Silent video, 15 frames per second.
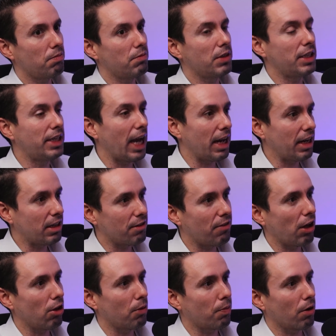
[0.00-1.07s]
get a
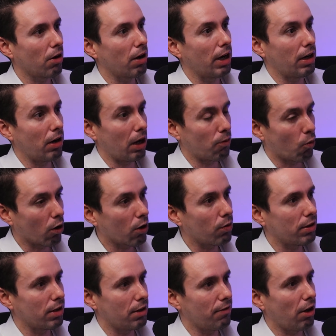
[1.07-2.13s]
developer and work
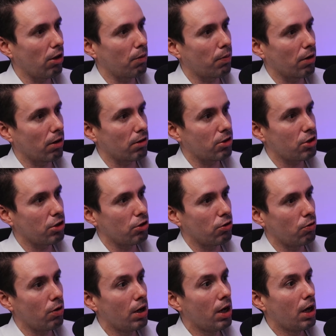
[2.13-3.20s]
with a developer
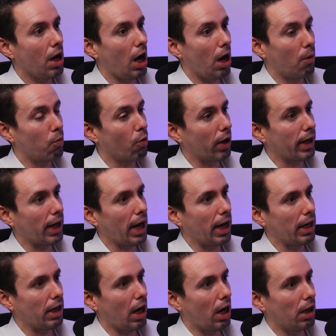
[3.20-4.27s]
to
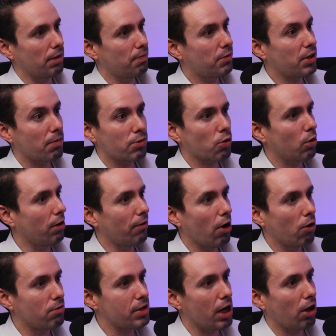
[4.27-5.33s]
bring some sort of
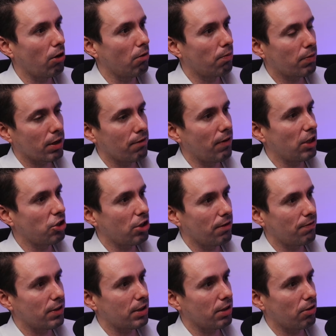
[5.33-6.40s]
hotel convention
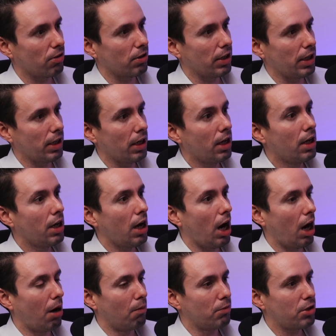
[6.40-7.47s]
facility
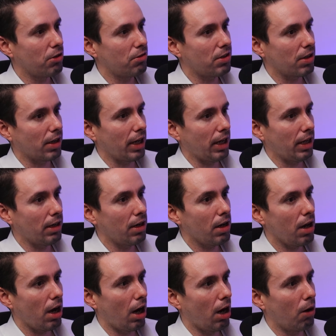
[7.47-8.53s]
to
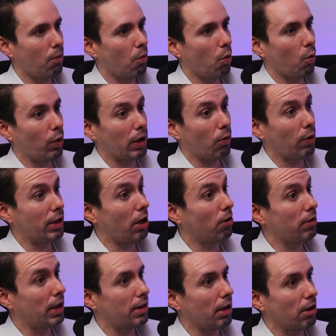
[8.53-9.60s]
Seguin. We know
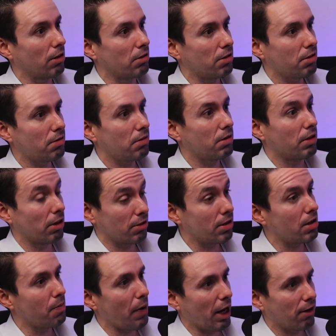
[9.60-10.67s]
that there's a
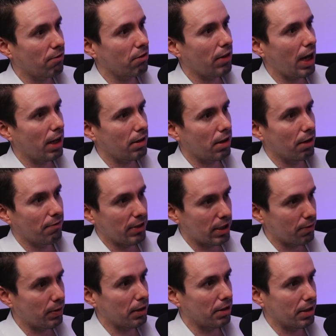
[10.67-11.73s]
demand for that. The
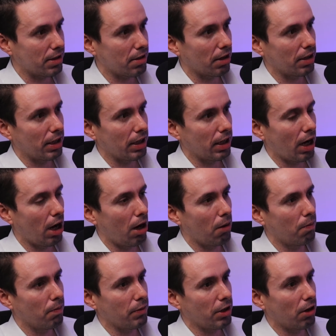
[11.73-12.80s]
feasibility study,
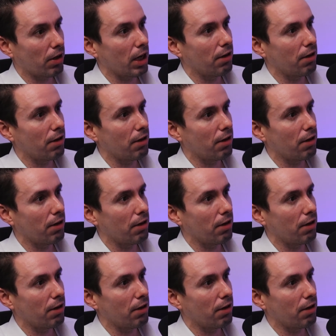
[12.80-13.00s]
kind of